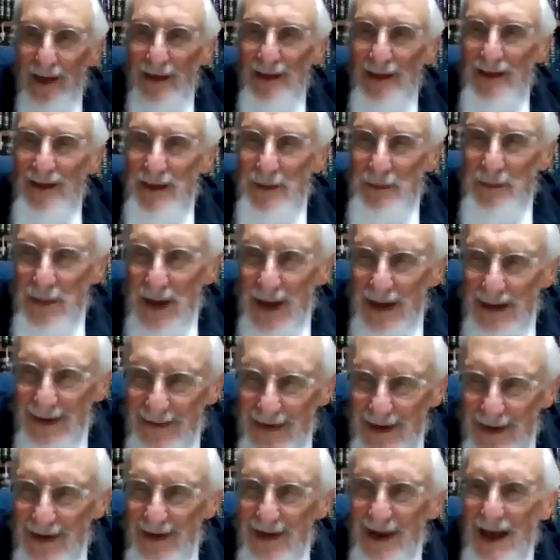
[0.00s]
that the
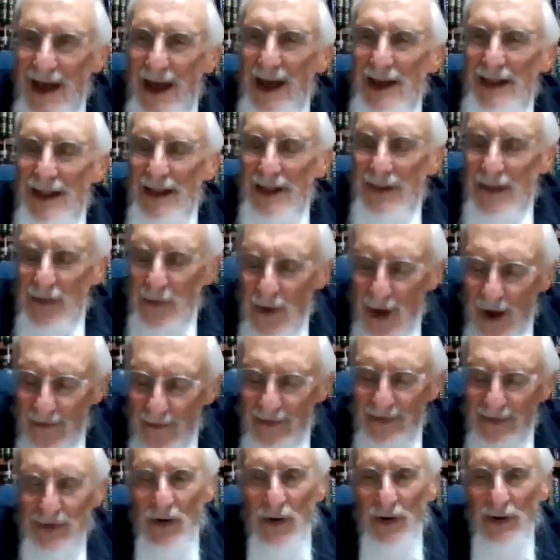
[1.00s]
Beit Din, that the
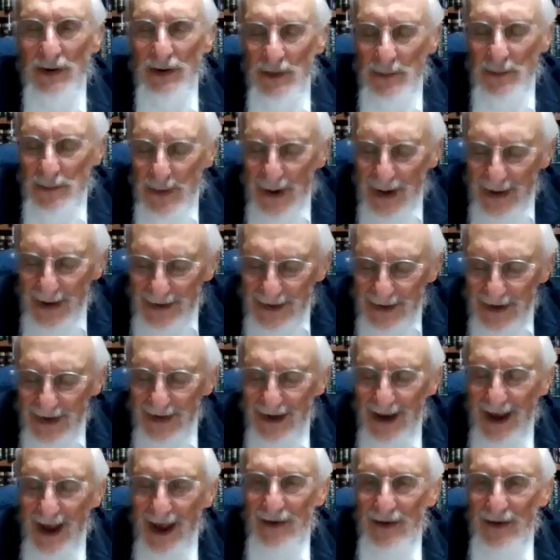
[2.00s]
Rav is going to paskin